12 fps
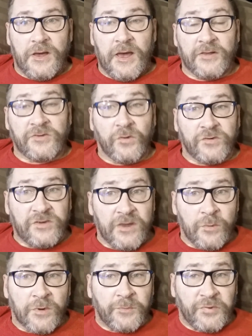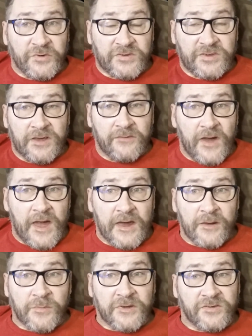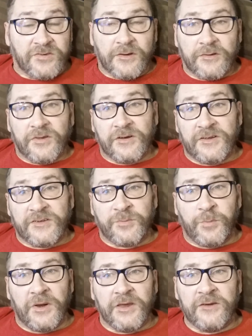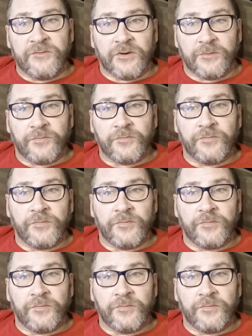And so she would perceive Adam as the disbeliever.